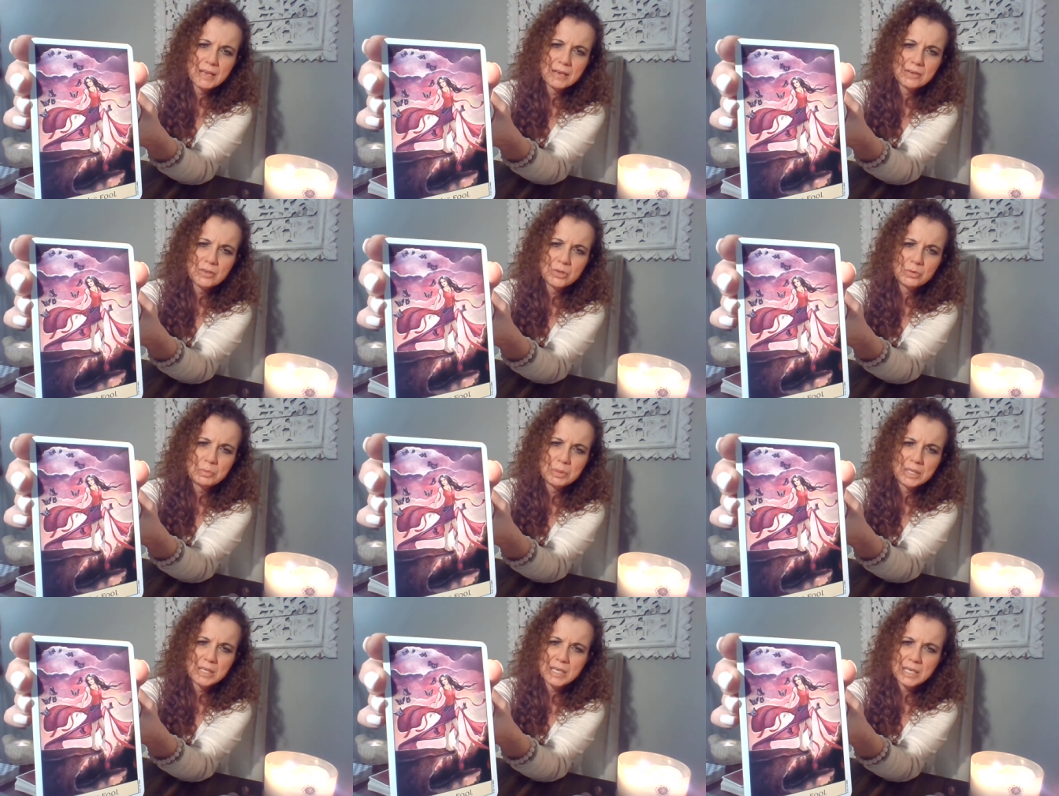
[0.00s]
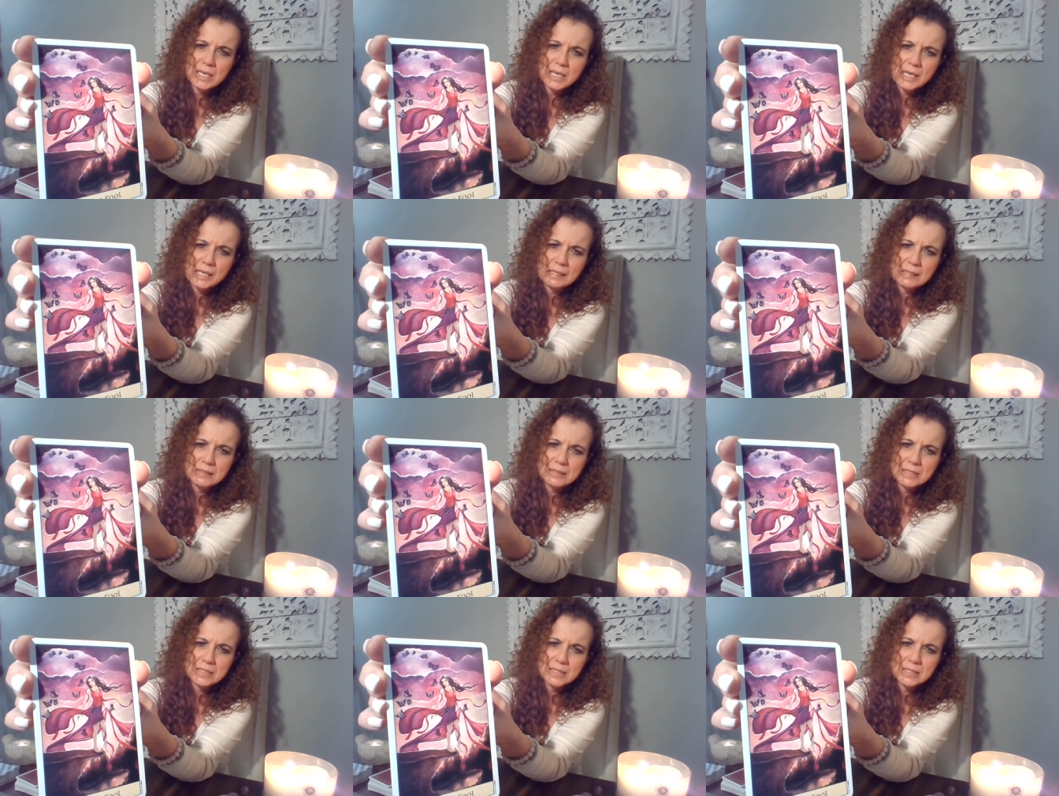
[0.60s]
and new
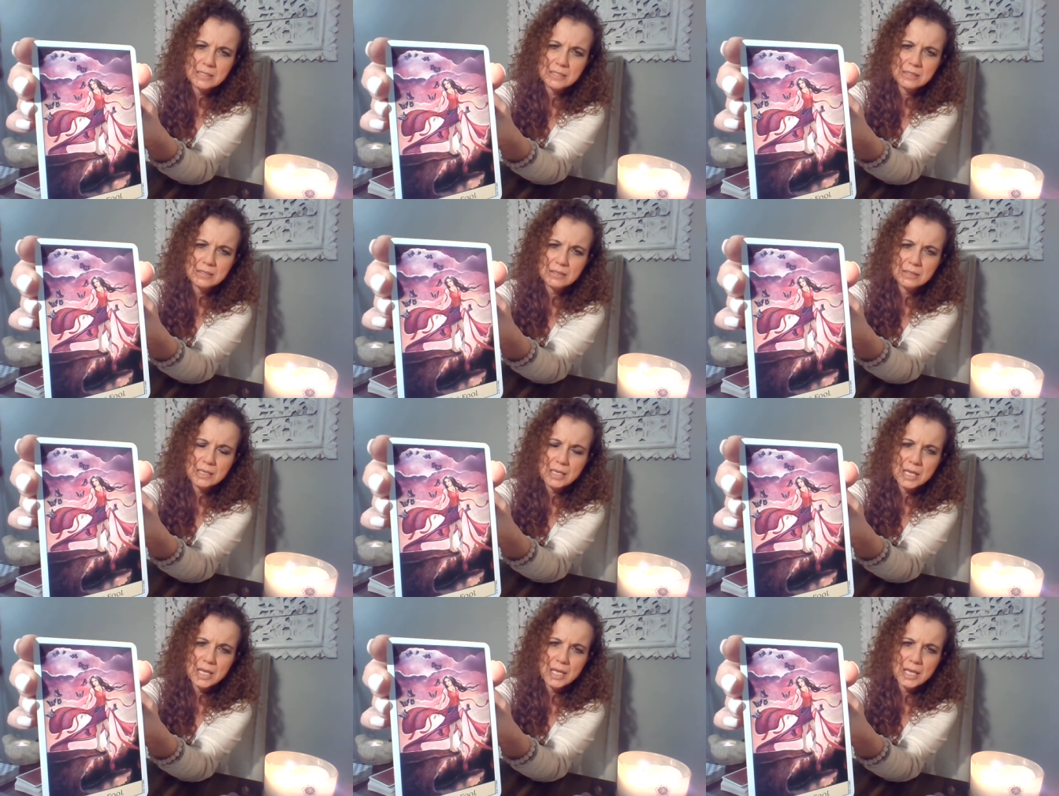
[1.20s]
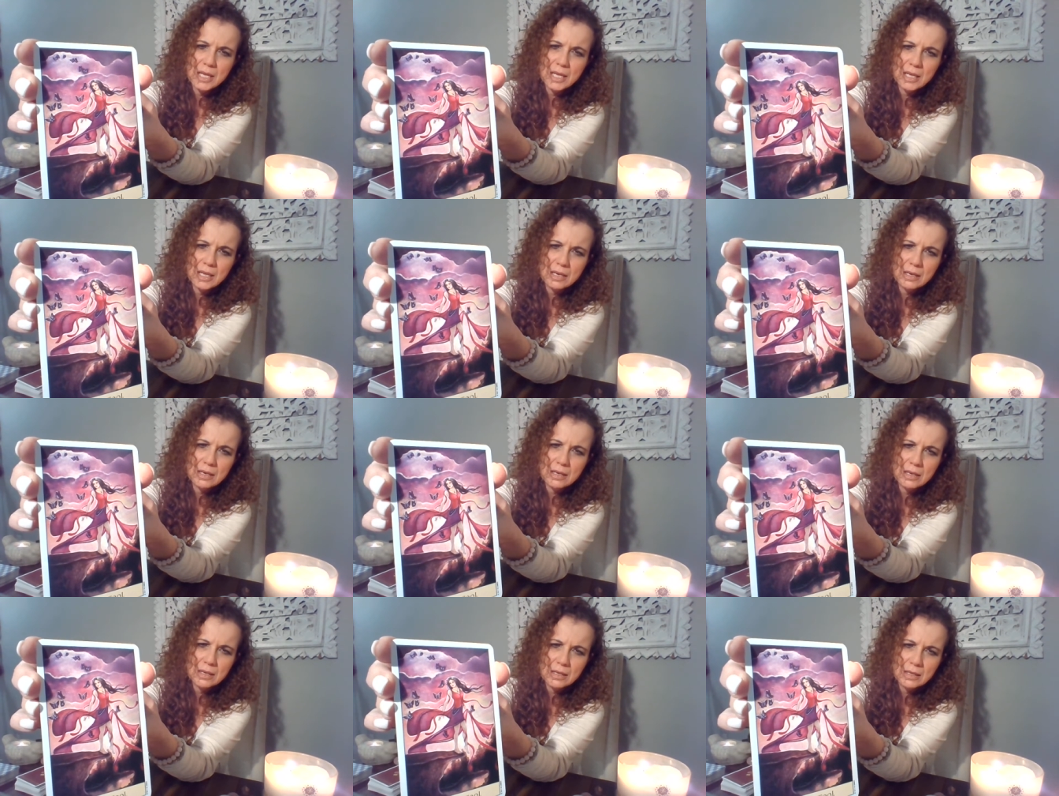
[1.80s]
beginnings,
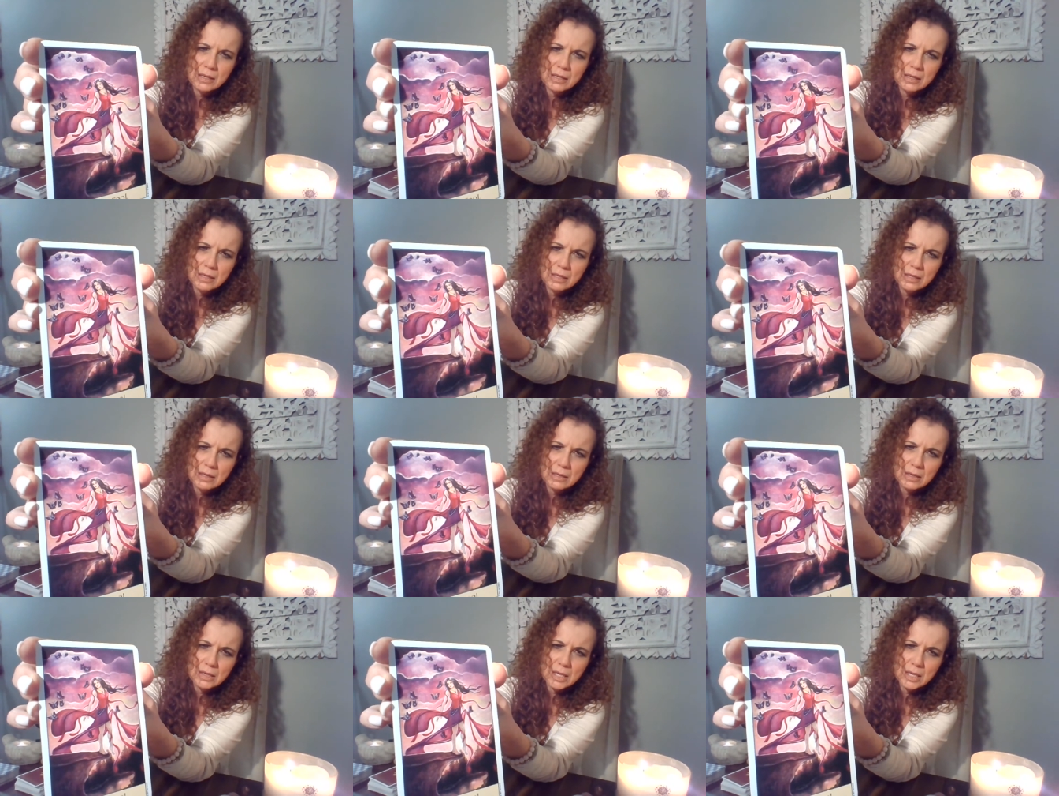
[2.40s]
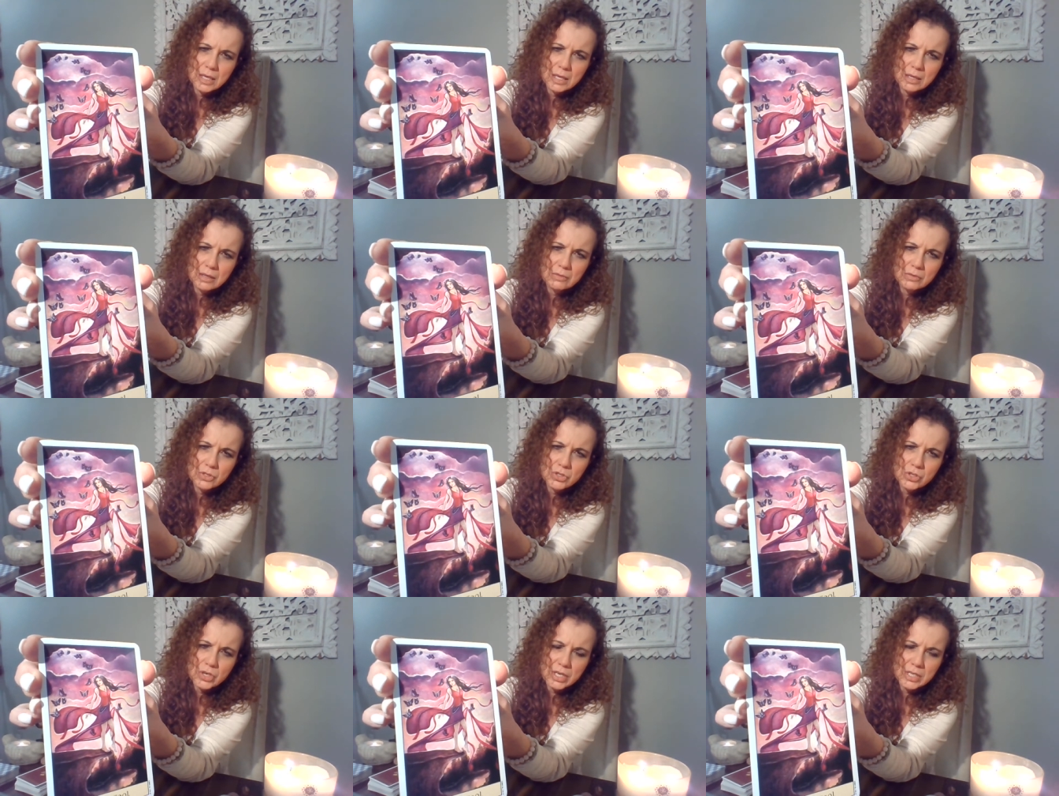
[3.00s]
in
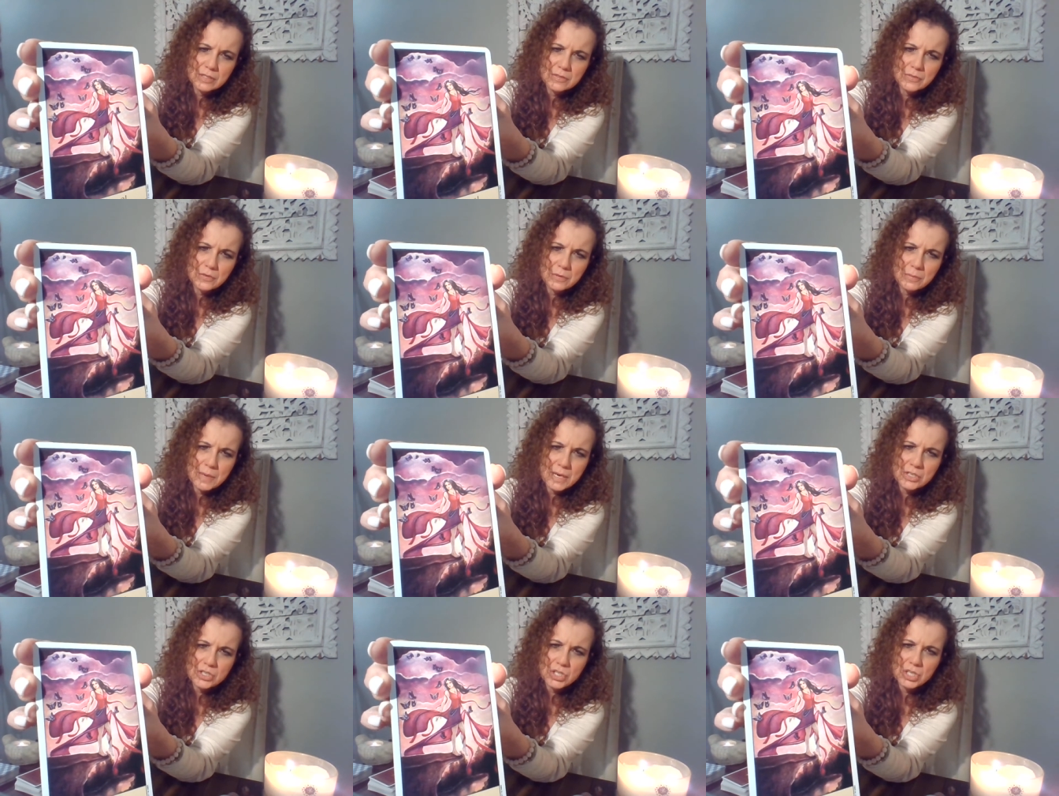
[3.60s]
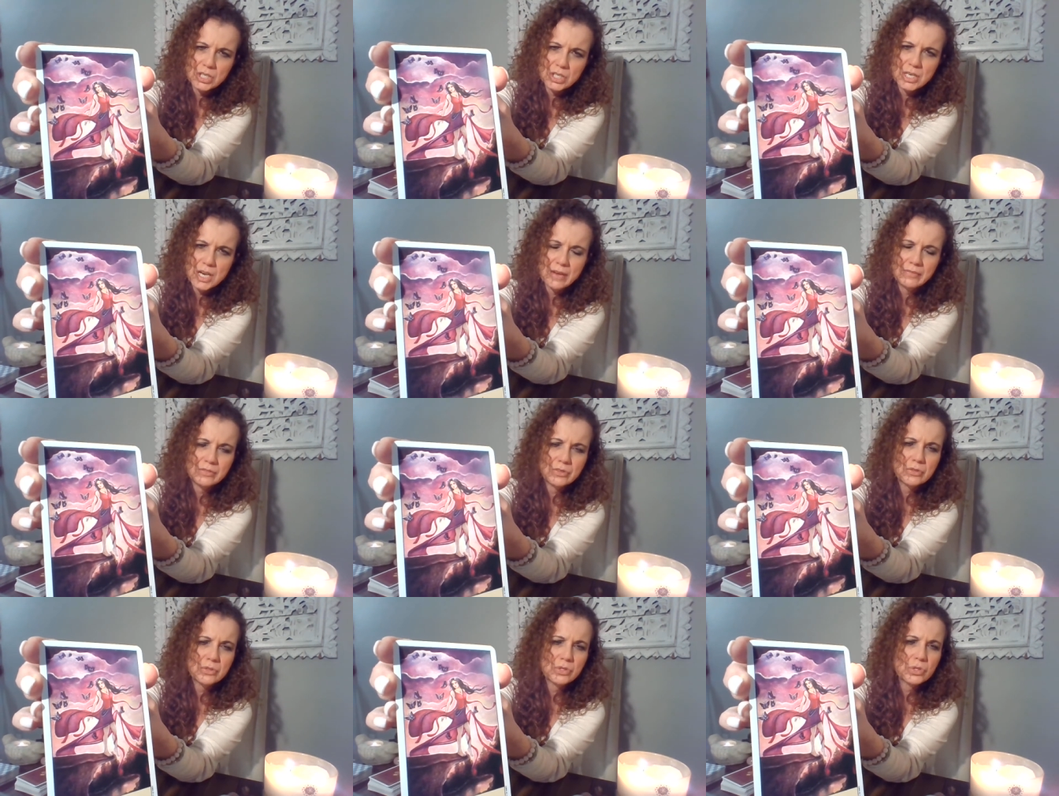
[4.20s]
transformation
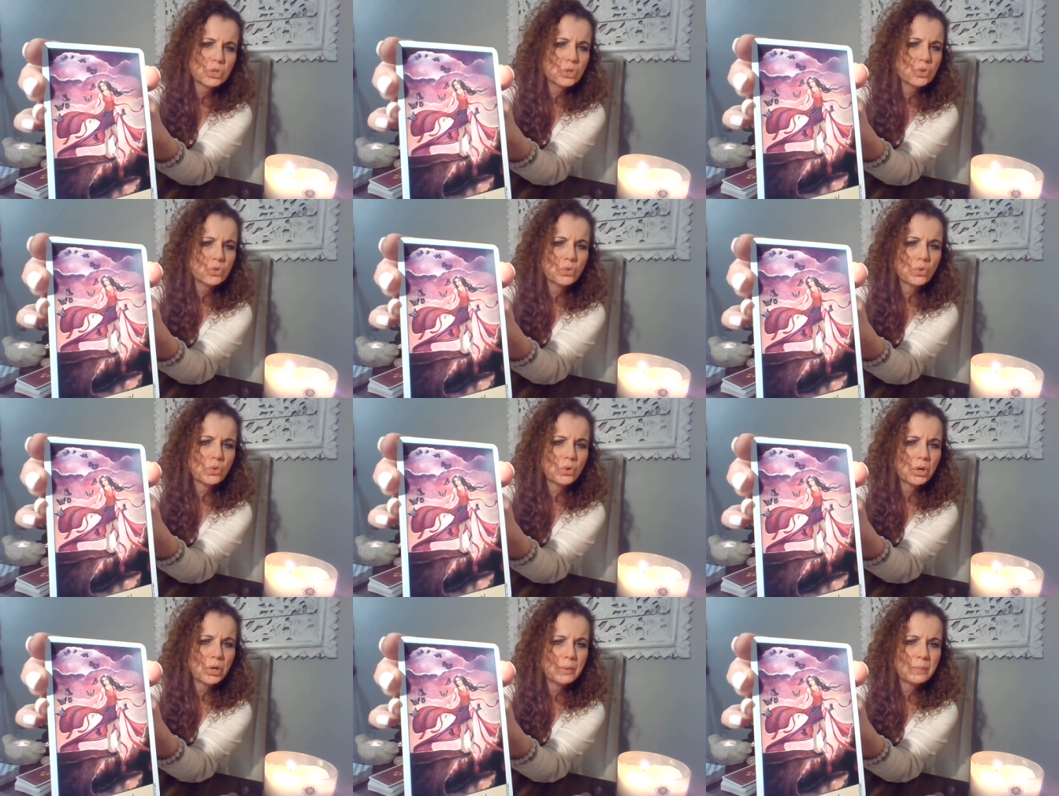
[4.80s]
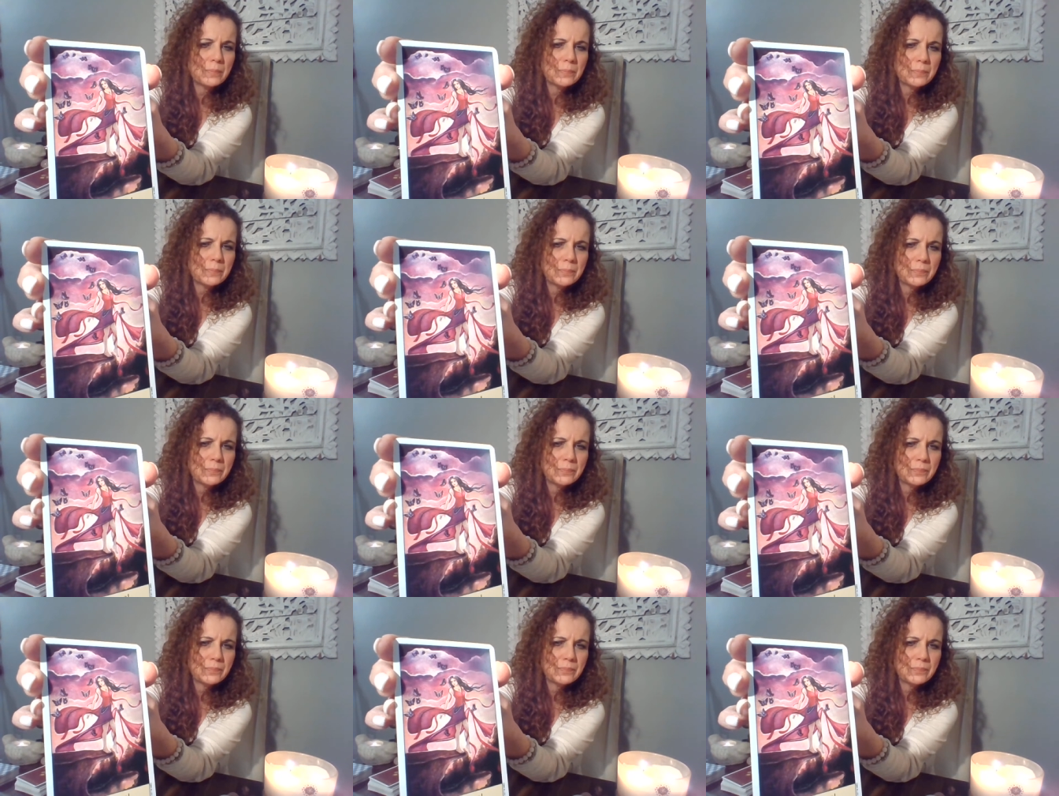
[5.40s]
after the storm,